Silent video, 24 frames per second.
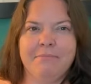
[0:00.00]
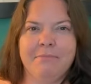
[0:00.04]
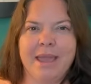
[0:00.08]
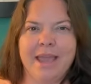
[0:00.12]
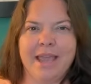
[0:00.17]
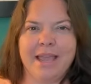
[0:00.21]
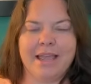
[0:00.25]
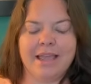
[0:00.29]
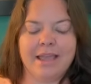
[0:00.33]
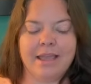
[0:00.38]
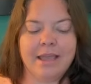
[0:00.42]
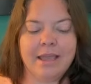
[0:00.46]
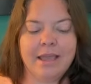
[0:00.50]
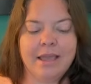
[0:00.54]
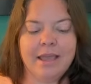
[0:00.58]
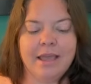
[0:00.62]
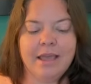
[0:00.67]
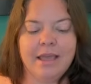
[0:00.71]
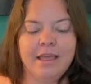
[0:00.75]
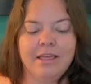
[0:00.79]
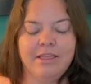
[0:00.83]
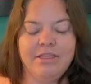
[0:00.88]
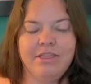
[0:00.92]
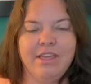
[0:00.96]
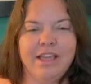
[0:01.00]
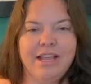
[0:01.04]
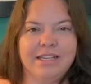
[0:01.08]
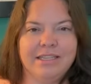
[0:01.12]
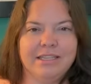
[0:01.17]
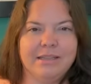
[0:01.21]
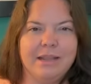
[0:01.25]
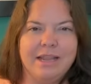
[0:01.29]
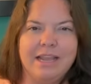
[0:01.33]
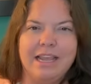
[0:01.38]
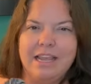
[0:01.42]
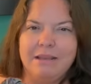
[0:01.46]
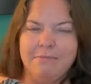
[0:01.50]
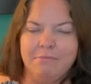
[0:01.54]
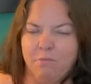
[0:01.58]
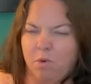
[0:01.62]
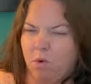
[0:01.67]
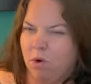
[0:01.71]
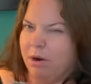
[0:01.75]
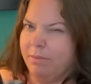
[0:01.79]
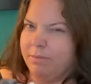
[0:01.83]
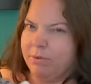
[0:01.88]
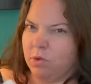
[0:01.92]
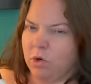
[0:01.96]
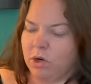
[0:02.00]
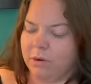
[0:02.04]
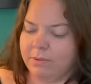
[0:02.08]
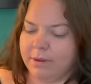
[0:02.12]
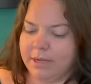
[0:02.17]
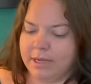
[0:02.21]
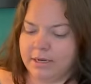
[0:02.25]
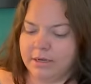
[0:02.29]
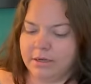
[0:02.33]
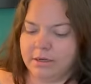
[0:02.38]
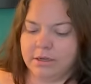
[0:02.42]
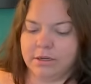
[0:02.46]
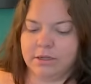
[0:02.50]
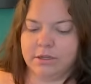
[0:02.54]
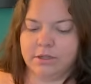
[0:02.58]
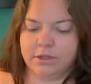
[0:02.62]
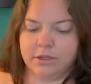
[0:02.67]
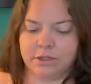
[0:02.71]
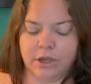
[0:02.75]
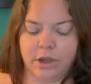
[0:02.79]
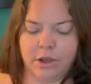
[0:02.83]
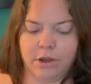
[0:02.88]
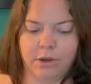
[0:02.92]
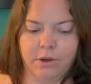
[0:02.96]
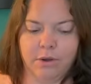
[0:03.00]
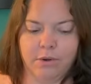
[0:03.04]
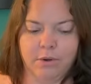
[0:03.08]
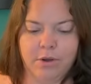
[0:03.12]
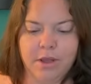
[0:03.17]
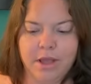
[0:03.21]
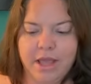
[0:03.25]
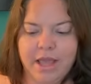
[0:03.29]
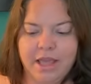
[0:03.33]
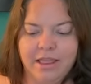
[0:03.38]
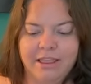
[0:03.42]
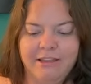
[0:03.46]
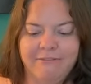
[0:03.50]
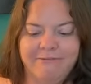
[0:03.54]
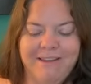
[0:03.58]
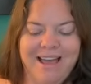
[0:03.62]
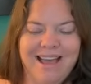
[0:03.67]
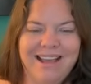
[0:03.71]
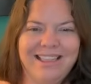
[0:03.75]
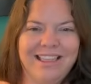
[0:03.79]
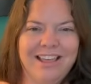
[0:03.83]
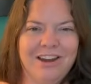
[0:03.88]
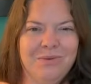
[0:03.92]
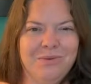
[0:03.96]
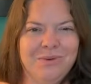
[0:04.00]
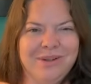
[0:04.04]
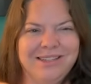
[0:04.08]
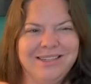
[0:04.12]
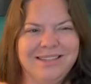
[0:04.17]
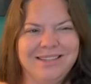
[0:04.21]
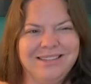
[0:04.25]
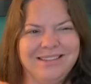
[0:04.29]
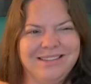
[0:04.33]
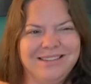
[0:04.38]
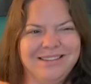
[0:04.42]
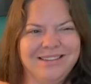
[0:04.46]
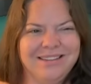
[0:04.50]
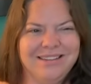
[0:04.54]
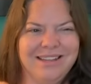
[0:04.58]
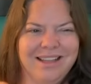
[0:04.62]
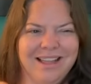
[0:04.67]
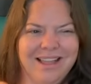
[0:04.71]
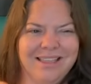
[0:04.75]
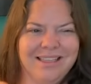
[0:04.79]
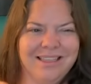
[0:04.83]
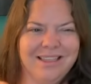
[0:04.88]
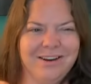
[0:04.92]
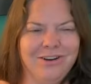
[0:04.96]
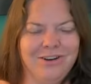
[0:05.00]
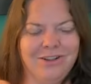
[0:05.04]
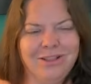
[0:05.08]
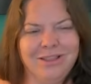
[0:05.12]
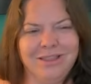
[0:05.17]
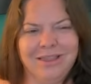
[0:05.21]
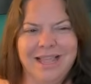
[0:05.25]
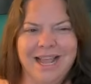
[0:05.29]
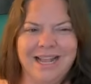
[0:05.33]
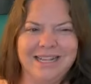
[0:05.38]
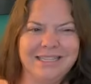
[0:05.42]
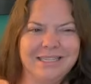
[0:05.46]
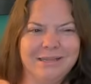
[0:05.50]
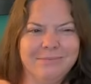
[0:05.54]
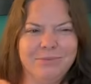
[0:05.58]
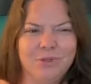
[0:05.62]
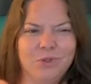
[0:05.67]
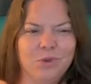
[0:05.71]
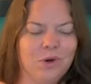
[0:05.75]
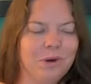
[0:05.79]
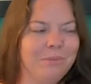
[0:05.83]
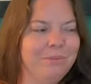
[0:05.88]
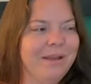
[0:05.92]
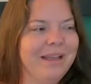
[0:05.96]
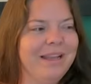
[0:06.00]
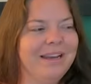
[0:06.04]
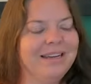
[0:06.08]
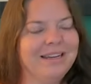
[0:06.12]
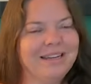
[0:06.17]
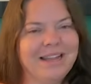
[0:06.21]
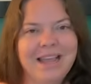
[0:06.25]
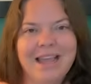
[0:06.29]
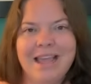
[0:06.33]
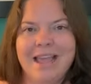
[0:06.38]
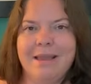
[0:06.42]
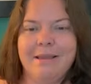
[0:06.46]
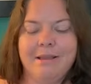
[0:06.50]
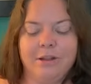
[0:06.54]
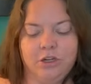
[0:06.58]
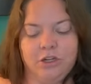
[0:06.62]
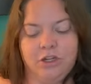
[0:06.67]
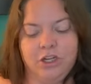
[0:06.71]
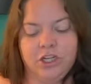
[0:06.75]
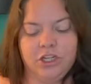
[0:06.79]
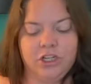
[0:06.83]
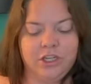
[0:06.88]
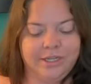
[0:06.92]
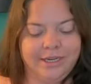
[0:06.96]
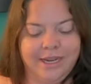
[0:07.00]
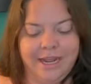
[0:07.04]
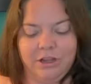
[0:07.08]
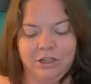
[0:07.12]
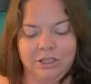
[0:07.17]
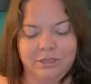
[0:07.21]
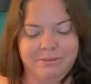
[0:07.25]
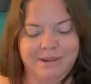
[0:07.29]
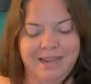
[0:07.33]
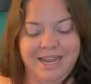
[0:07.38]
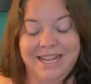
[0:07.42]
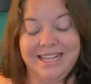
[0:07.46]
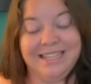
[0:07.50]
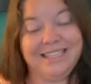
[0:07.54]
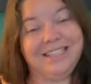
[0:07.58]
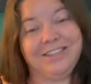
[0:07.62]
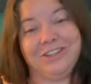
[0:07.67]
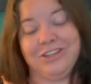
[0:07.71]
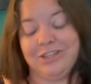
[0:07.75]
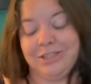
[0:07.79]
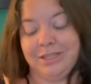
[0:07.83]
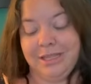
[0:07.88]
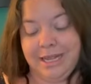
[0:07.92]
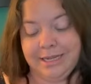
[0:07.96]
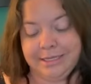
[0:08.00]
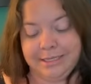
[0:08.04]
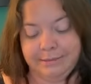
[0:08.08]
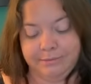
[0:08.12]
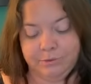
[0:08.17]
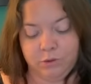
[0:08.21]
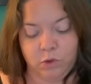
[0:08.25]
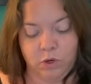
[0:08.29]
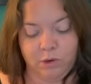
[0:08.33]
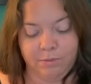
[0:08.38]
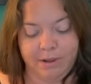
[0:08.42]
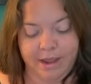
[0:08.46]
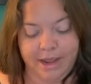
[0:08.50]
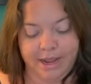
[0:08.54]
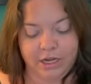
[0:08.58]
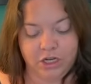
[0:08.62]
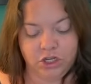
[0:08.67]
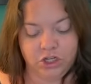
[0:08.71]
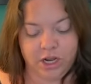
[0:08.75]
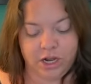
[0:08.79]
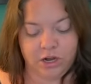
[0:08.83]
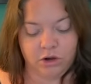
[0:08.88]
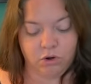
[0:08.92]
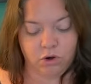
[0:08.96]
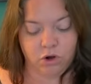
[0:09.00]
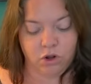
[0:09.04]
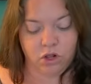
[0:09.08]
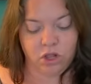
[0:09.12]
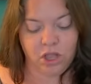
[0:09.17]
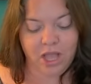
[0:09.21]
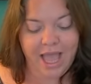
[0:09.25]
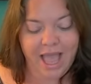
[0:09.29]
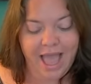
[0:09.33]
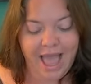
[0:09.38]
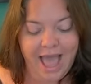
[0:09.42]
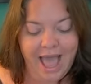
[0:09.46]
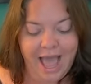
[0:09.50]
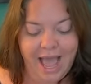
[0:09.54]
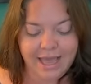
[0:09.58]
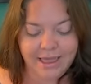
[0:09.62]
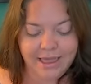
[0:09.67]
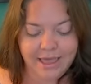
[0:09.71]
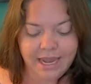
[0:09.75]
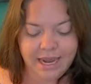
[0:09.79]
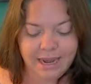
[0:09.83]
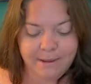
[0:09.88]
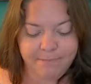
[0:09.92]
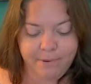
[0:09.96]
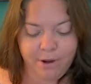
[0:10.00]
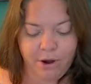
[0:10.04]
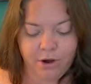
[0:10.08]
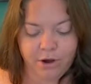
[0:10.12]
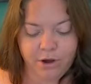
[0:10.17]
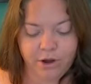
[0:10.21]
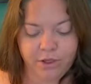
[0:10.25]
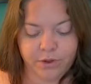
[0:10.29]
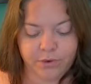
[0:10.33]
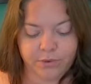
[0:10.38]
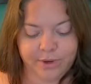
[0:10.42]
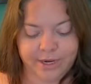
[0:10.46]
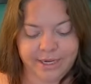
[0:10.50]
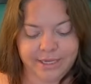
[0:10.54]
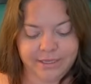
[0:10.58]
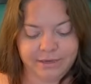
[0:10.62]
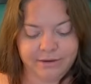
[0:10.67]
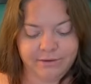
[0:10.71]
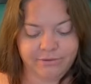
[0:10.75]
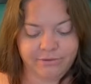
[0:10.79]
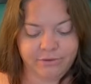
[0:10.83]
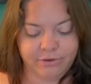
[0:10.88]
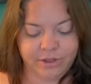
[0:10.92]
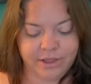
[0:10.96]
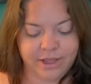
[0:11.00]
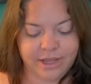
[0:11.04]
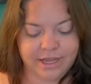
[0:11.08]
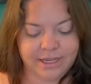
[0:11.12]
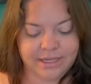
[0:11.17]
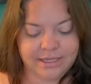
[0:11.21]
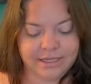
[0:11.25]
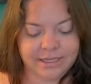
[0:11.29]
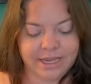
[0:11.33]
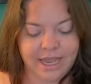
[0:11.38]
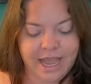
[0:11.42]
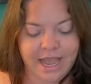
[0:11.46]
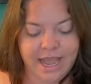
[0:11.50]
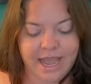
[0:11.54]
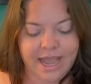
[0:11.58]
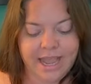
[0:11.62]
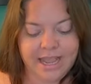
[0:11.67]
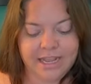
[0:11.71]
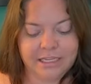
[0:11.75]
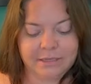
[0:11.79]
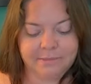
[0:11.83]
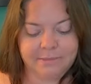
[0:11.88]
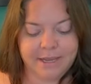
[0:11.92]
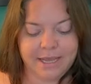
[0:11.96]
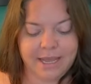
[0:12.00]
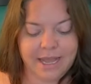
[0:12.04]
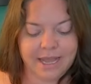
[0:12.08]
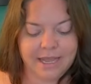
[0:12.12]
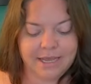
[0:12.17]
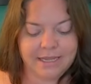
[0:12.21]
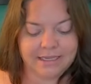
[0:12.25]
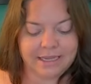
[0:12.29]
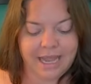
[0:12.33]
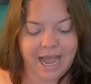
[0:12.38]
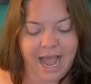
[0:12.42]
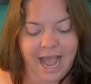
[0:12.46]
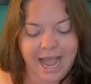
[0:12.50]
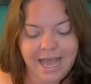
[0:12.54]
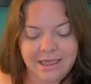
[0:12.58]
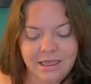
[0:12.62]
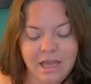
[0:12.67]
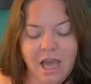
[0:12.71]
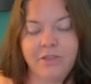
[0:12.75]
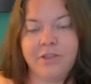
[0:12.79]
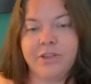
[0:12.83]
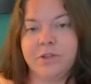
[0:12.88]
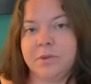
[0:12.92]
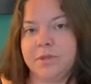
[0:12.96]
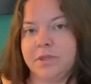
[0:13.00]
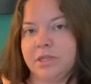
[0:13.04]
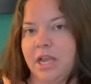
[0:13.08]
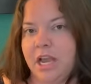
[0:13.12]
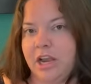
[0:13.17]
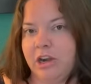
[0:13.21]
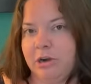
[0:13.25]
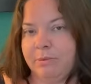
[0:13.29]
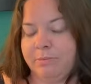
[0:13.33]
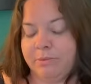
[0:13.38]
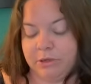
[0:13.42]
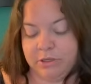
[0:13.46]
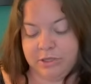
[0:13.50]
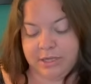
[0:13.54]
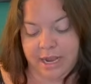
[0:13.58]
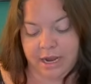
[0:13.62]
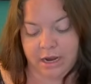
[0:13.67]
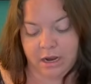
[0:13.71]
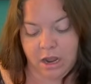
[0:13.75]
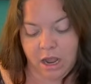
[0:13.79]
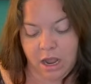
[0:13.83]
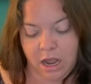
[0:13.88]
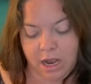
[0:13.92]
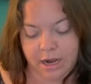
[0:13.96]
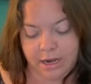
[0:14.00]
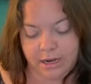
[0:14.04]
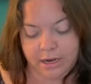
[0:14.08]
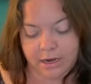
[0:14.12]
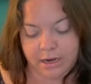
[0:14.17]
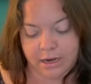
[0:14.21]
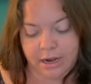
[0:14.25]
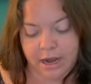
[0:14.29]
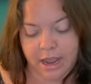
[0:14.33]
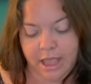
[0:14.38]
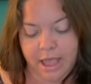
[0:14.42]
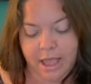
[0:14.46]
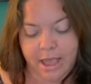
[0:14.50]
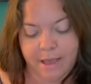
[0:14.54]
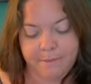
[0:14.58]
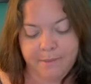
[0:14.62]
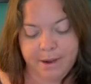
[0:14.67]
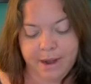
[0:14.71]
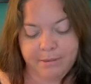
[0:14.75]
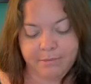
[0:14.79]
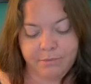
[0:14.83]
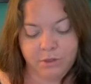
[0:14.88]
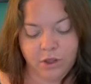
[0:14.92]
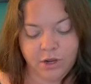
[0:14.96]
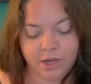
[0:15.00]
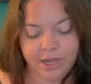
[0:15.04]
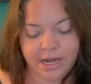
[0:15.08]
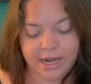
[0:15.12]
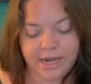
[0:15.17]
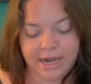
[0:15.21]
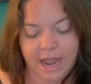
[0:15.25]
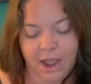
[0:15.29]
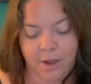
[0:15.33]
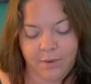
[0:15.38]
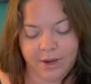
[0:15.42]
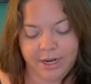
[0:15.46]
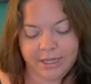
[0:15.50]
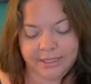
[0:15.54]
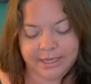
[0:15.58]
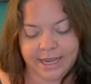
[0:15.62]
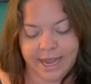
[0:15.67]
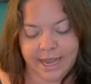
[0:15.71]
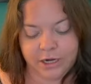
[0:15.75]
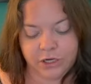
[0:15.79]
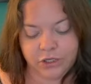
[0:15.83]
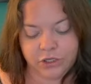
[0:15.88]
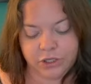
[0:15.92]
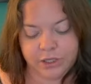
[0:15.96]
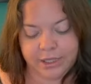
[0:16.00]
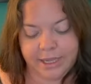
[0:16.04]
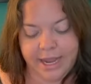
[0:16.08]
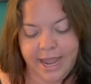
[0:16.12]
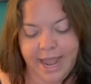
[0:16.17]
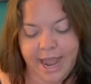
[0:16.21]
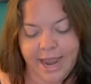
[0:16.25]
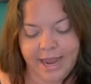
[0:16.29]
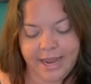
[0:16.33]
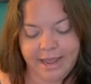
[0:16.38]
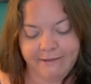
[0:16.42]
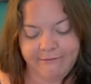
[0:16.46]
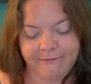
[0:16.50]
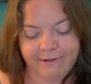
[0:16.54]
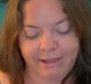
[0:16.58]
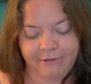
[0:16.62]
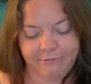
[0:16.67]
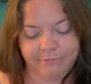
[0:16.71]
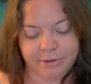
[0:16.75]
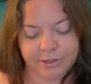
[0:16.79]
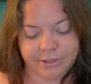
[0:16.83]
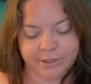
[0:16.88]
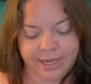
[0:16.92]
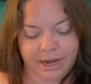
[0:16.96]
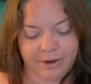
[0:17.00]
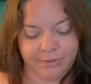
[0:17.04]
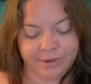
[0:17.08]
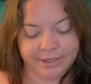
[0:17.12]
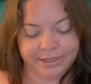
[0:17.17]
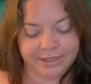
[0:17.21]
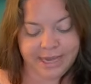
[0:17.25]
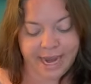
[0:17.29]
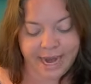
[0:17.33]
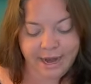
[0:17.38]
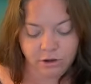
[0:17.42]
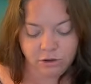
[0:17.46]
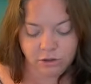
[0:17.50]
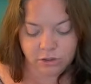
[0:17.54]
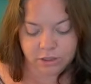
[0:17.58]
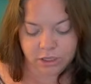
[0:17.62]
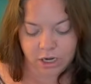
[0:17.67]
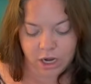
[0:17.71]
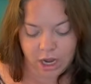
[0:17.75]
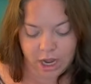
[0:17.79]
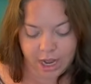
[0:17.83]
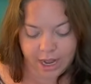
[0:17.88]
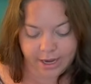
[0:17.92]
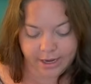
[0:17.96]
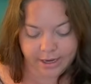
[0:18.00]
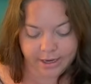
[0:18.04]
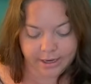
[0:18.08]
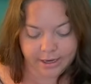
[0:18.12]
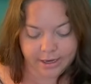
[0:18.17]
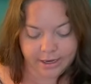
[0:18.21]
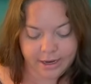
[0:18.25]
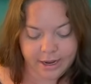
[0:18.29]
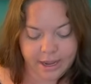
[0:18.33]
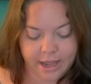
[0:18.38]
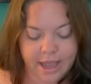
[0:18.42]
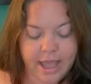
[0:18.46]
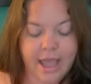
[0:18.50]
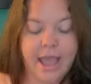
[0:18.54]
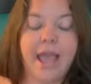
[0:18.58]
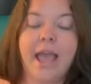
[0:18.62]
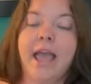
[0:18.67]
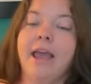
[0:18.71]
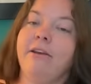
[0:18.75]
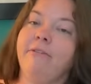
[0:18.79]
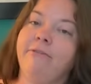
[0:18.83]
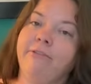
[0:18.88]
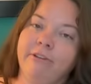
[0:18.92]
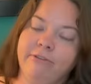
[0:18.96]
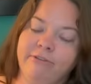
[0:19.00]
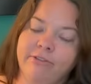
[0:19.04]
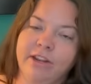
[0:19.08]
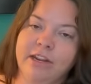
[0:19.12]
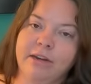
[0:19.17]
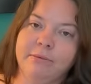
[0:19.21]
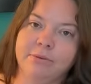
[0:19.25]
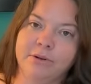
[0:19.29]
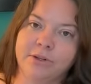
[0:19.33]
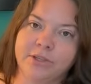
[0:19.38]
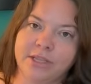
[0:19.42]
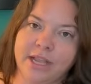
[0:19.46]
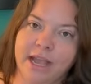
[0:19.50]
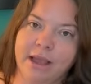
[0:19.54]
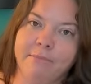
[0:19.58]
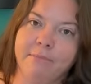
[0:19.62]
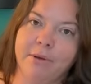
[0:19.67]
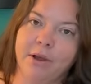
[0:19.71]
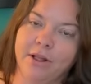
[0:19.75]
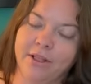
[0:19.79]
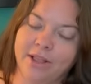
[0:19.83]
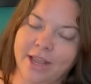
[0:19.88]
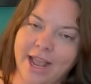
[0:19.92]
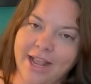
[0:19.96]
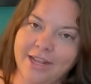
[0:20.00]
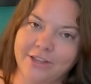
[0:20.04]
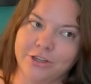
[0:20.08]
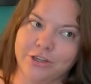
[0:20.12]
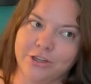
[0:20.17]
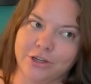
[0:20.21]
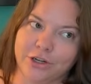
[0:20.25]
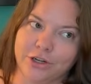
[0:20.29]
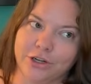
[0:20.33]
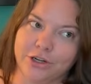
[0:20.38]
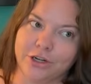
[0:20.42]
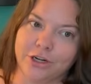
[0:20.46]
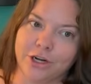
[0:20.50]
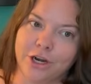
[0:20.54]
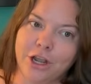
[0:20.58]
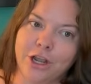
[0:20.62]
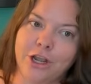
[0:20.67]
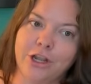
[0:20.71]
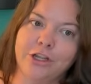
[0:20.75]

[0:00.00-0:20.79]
make this more absorbent. So the fact that it was a little less absorbent just tells me it's just less absorbent in general. I think part of the reason for this is because I thought this was 100% cotton, but I'm looking now and it's actually 85% recycled cotton and 15% polyester.